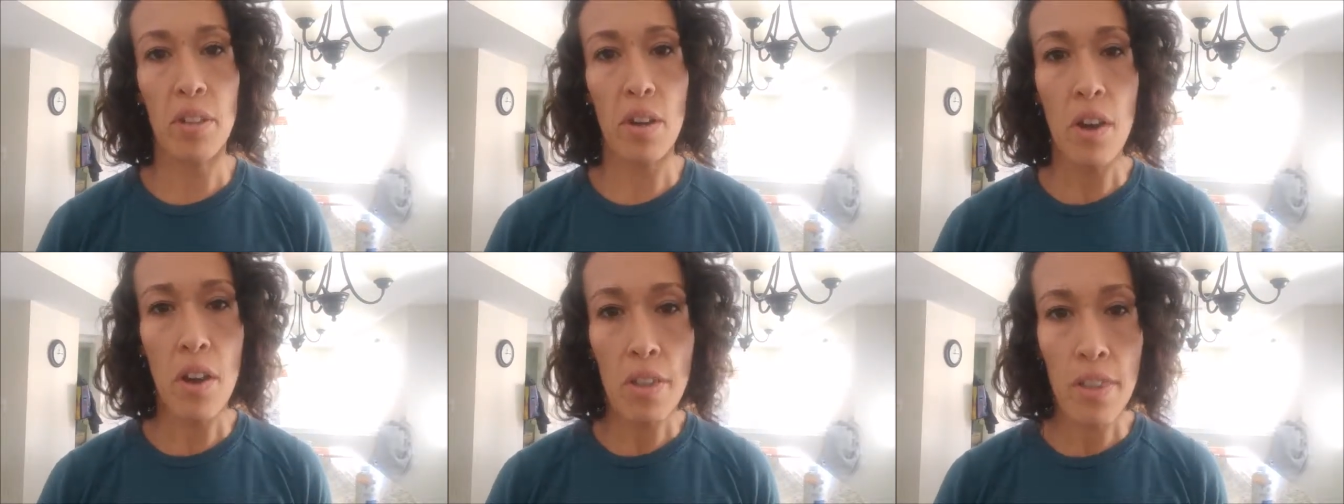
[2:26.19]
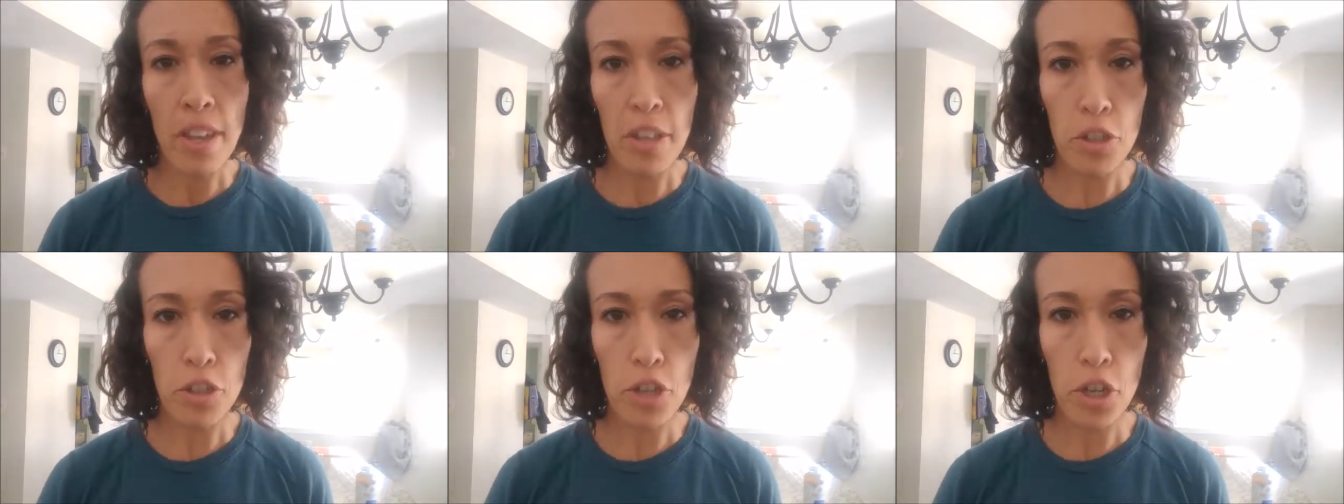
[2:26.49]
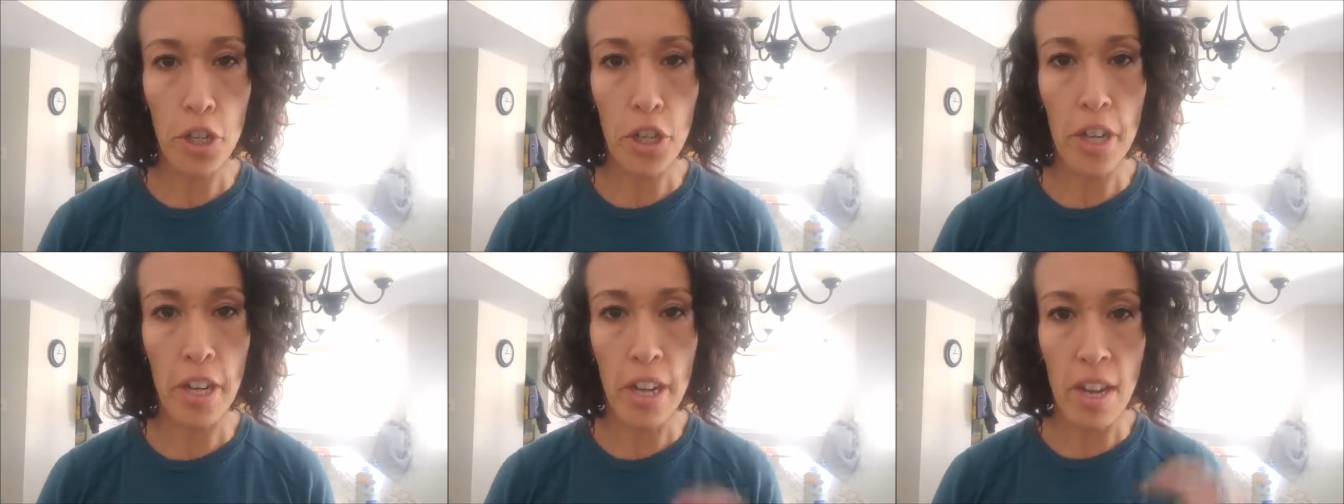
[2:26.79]
So all that
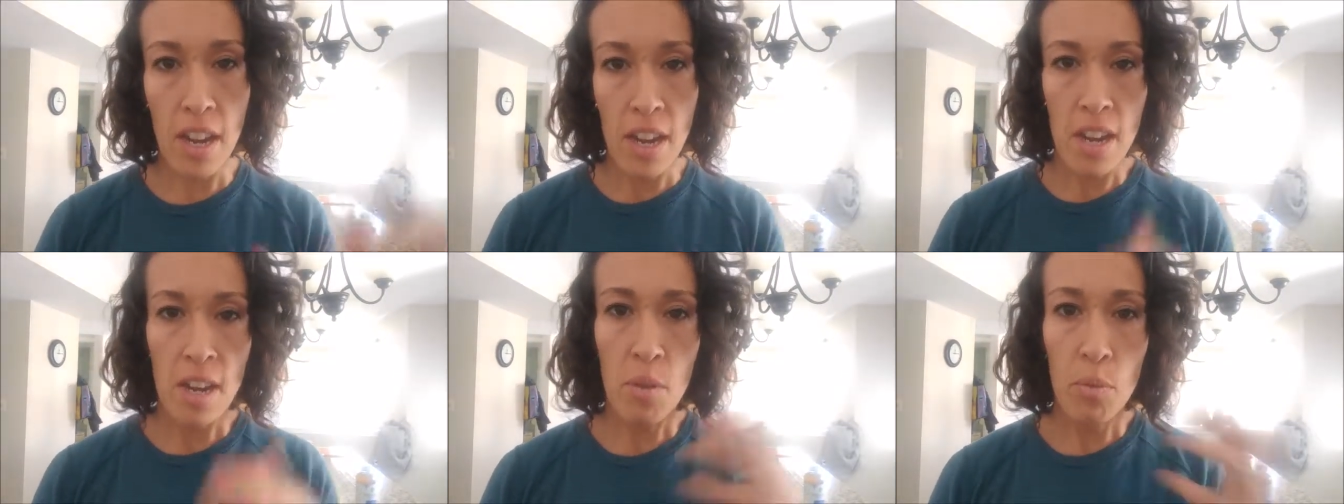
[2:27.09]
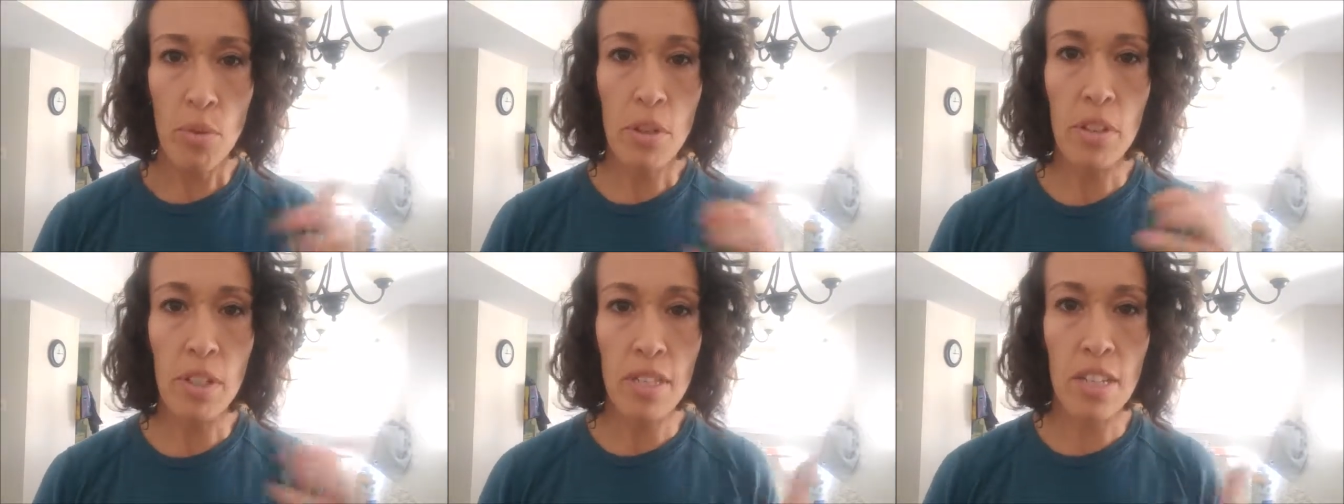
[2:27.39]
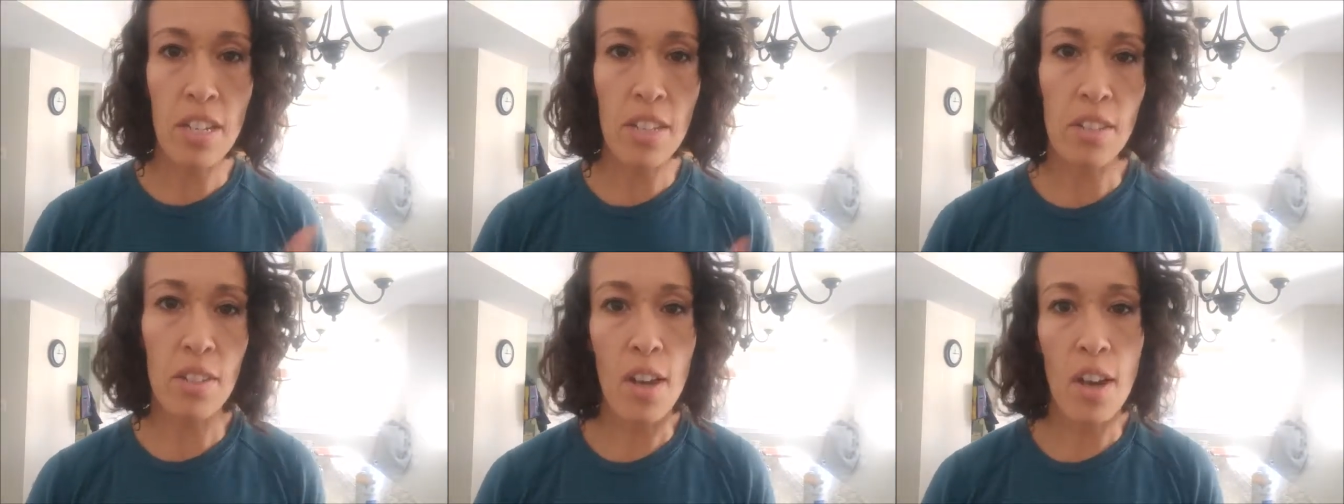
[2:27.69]
sugar really
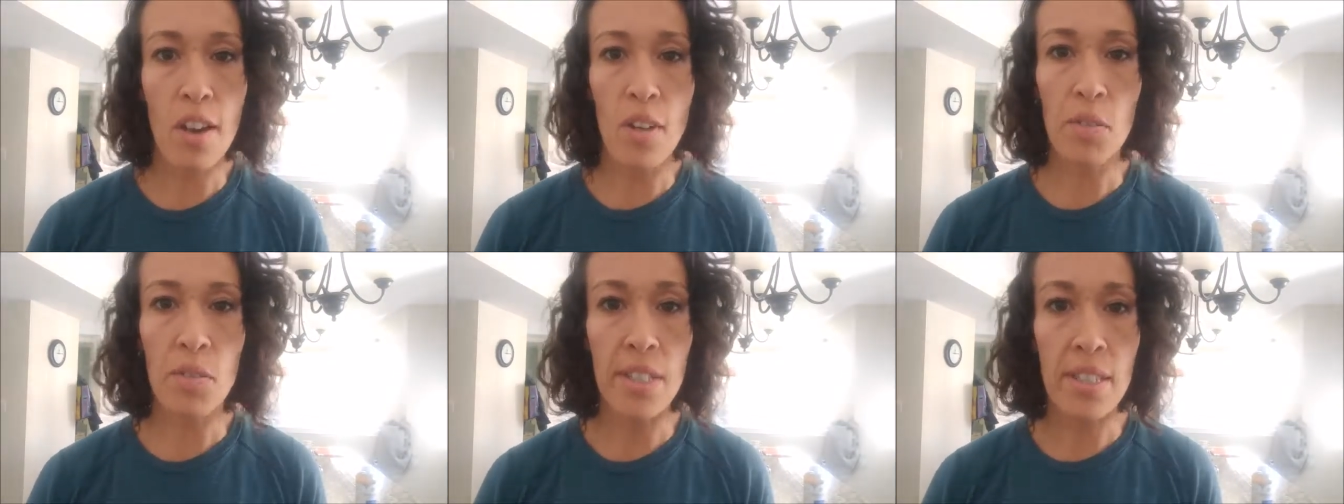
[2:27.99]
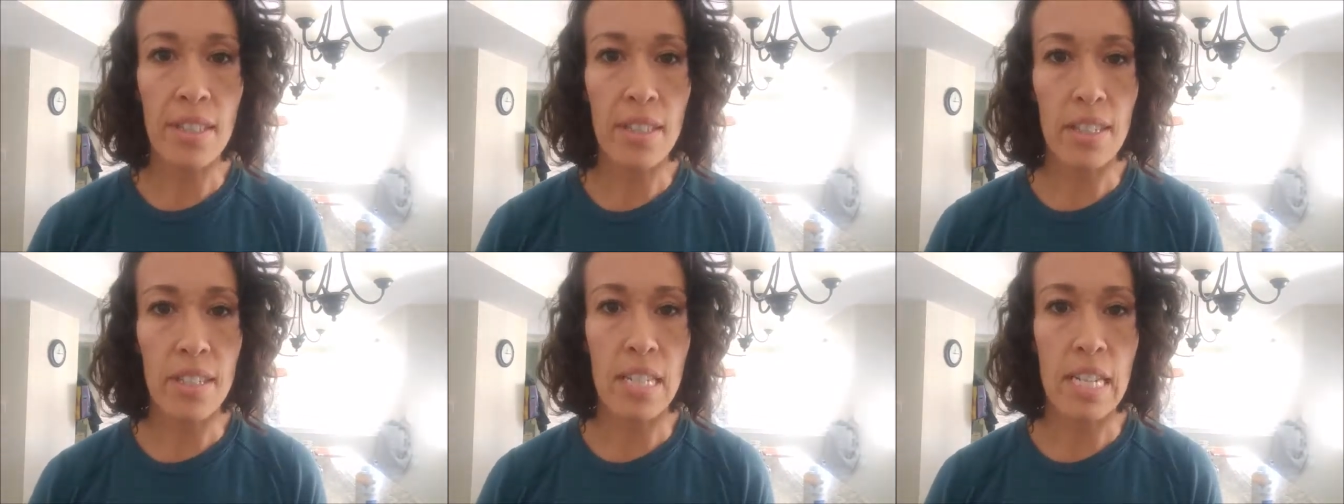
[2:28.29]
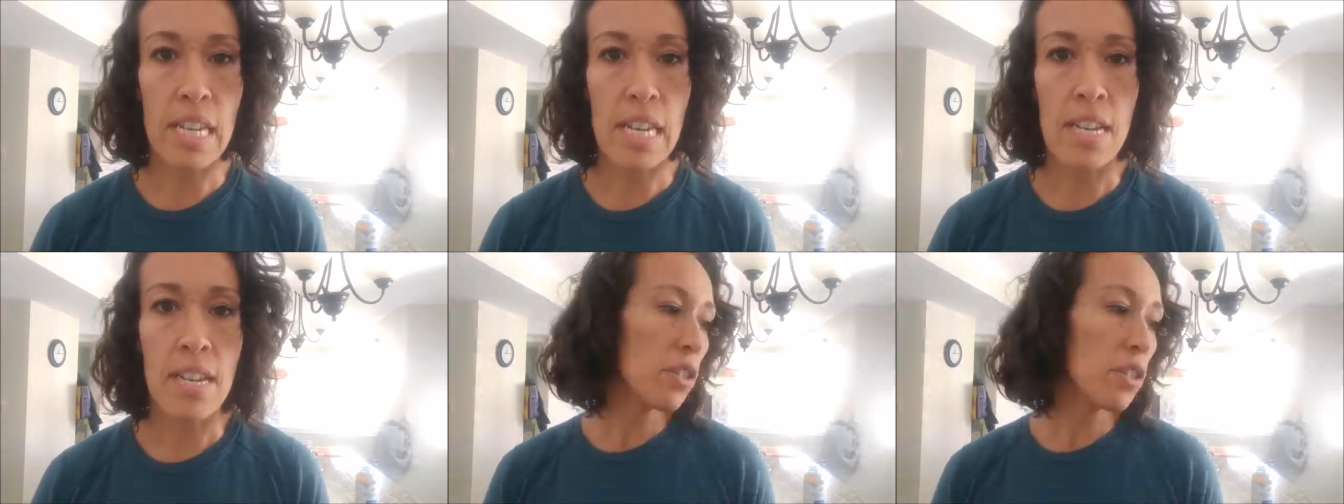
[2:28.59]
dissolves in the tea.